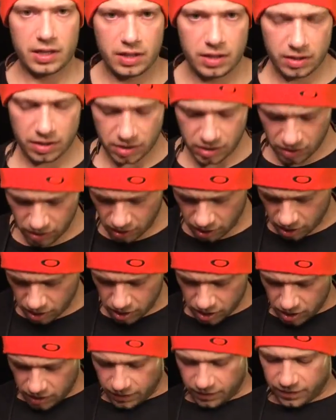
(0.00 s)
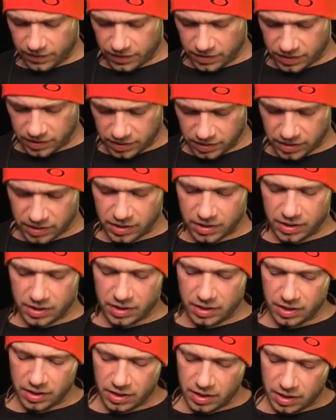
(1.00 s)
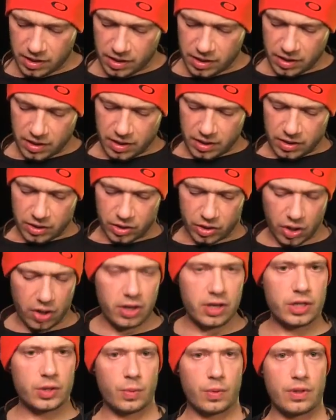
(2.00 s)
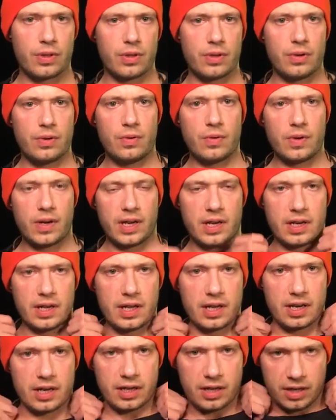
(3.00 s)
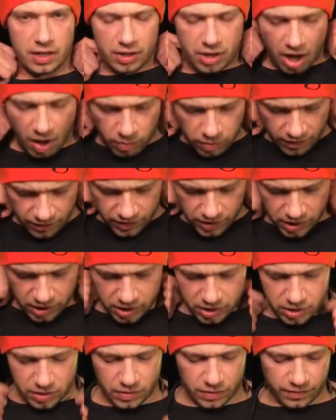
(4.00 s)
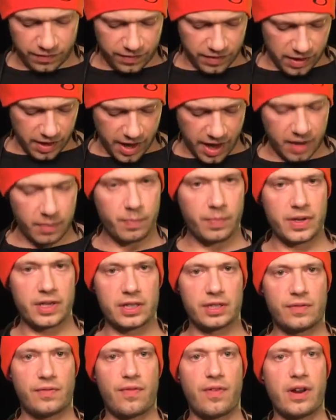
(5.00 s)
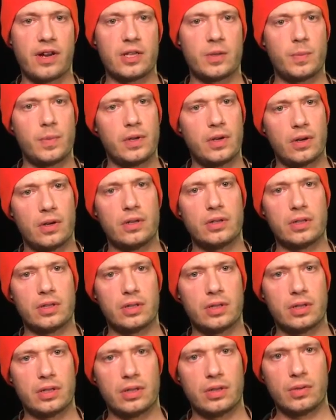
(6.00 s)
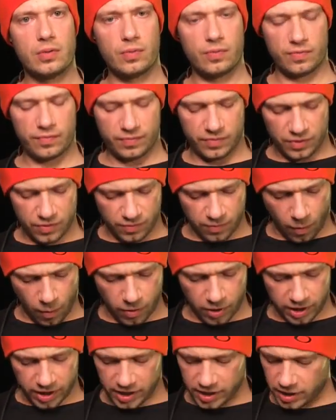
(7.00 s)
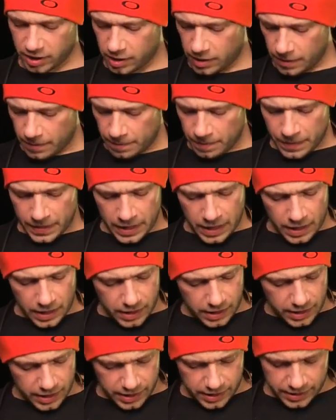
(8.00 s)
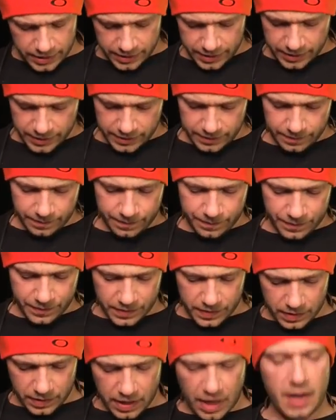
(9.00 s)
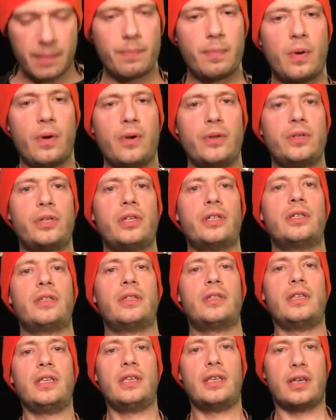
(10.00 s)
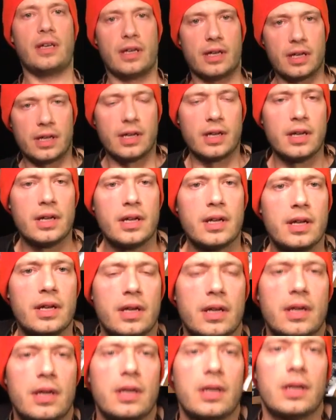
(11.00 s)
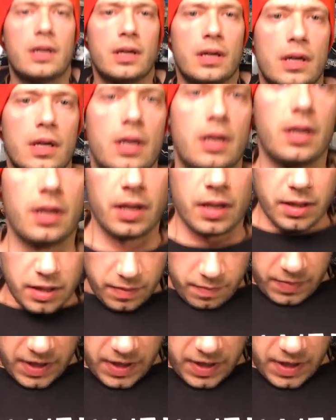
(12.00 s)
it uh, on a lot of. Uh, journeys with you, and, and in a couple of years you'll feel like best friends because uh, you've you've worn it in. Um, I purchased the uh, the